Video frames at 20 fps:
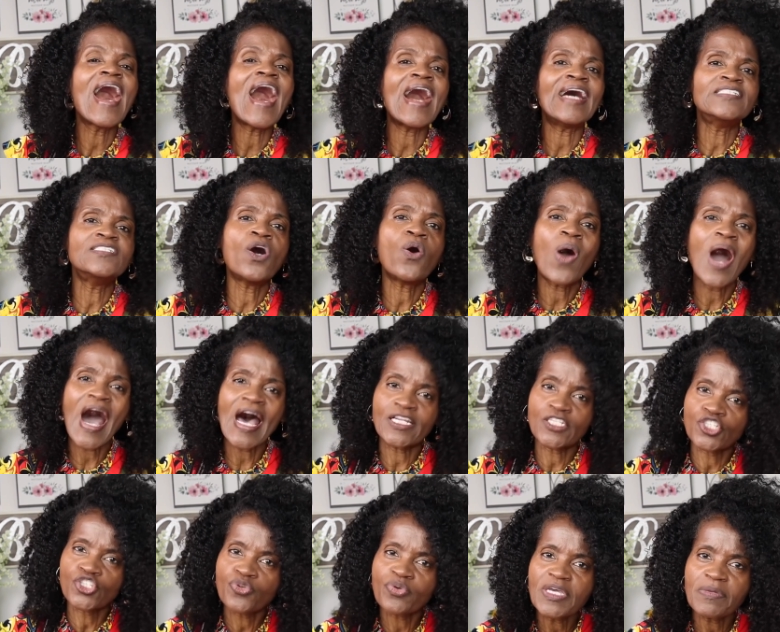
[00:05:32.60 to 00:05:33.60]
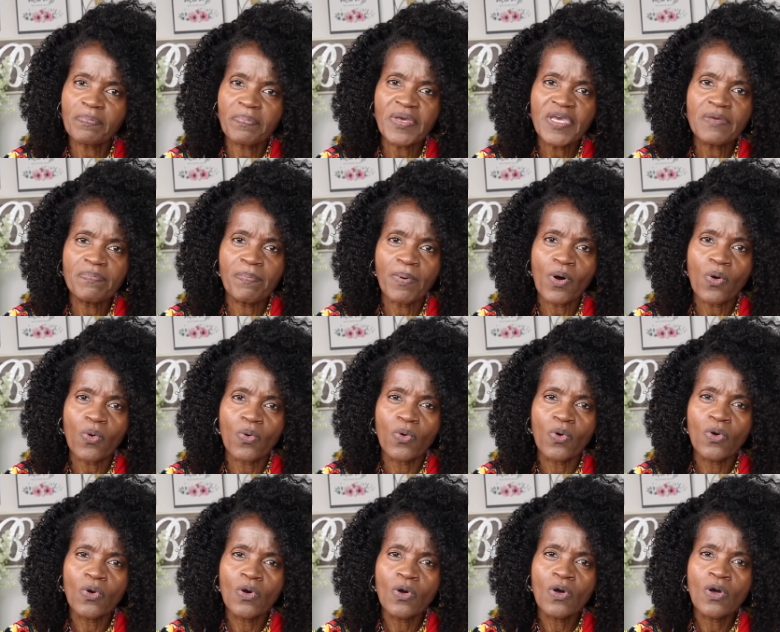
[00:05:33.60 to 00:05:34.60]
I know how to treat people
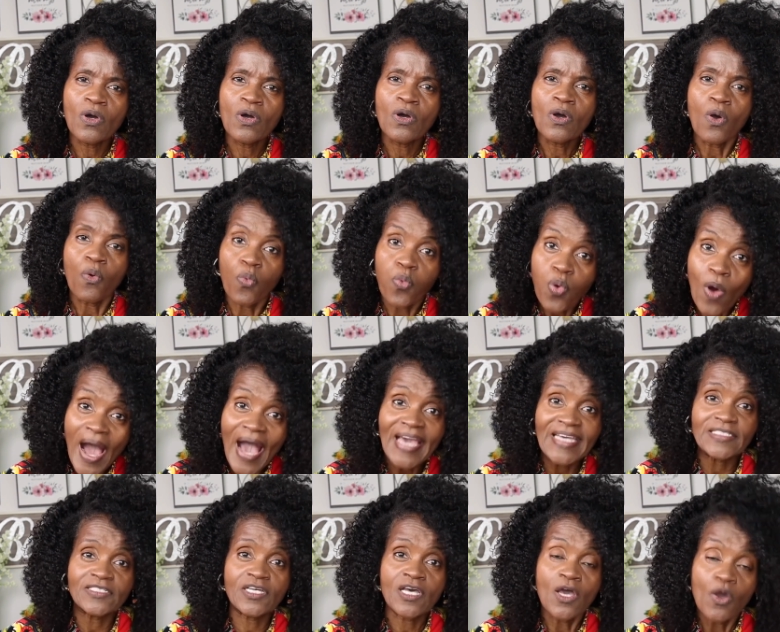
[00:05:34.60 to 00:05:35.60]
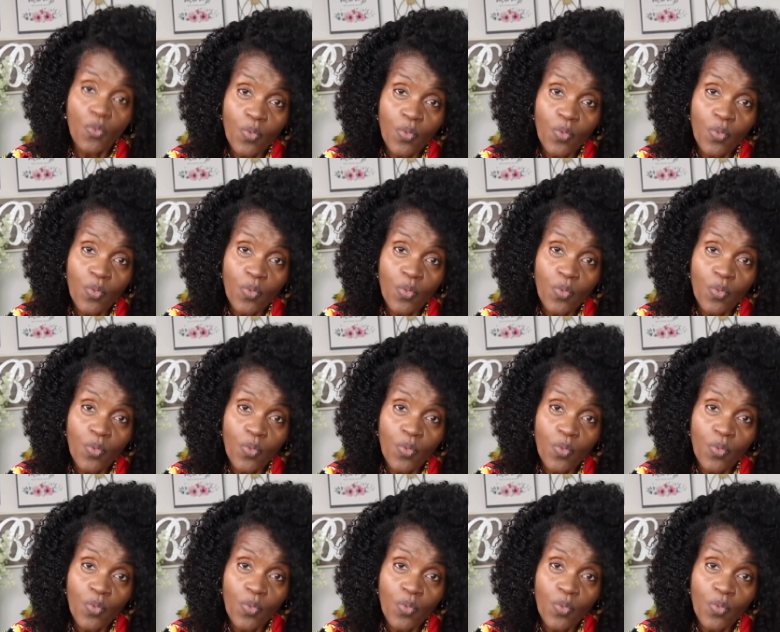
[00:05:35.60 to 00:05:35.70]
right